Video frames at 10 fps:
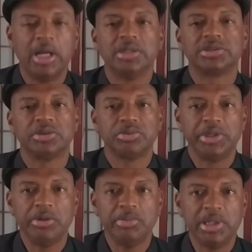So when
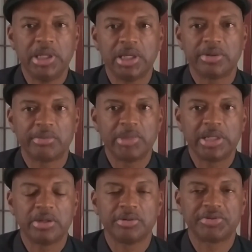you begin to
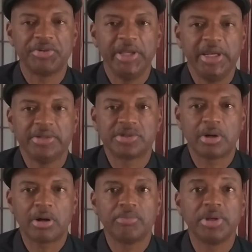make your seating
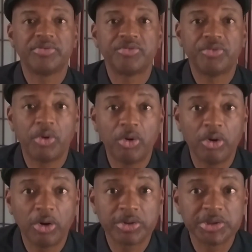chart
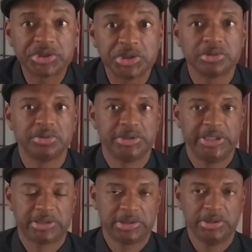before the children
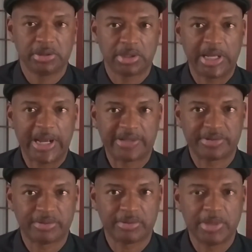get to your
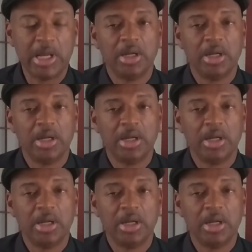classroom,